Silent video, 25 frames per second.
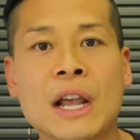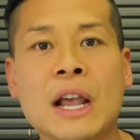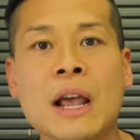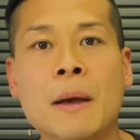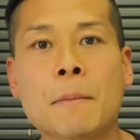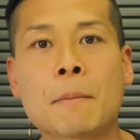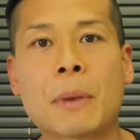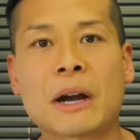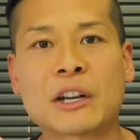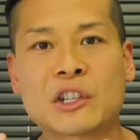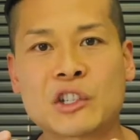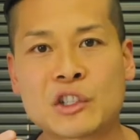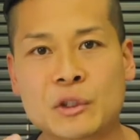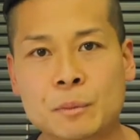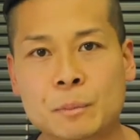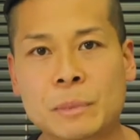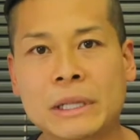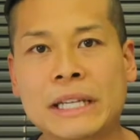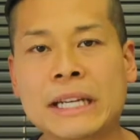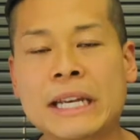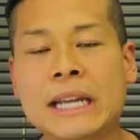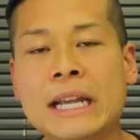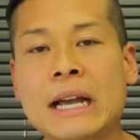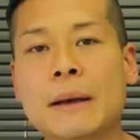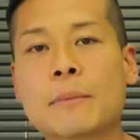by
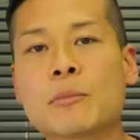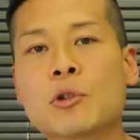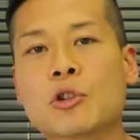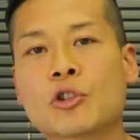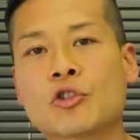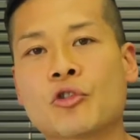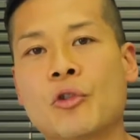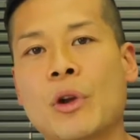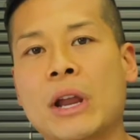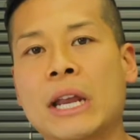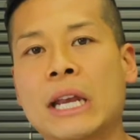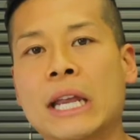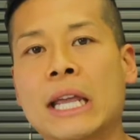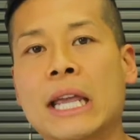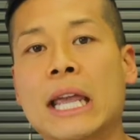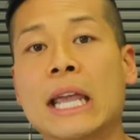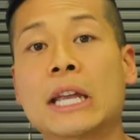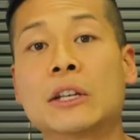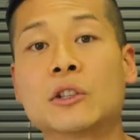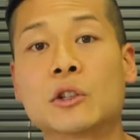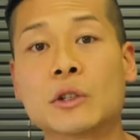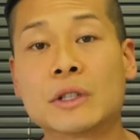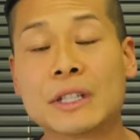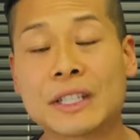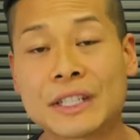splitting up your training
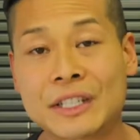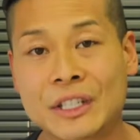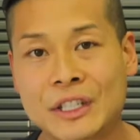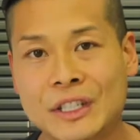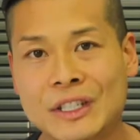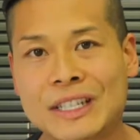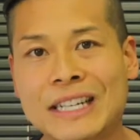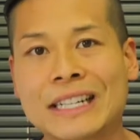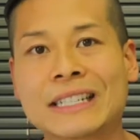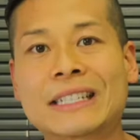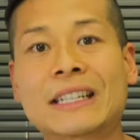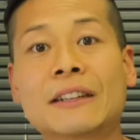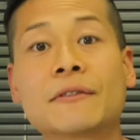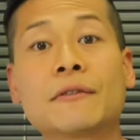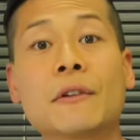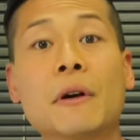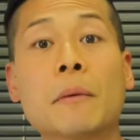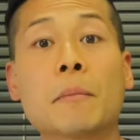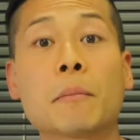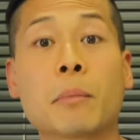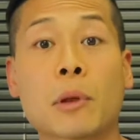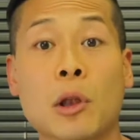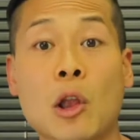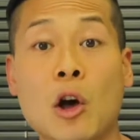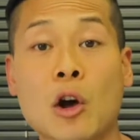into distinctive
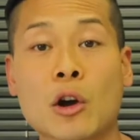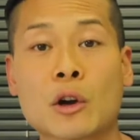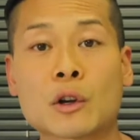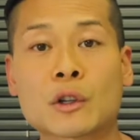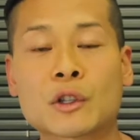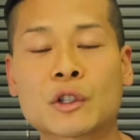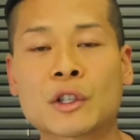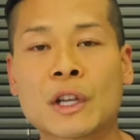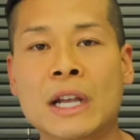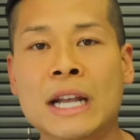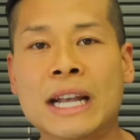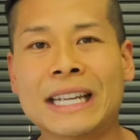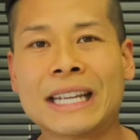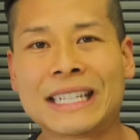blocks.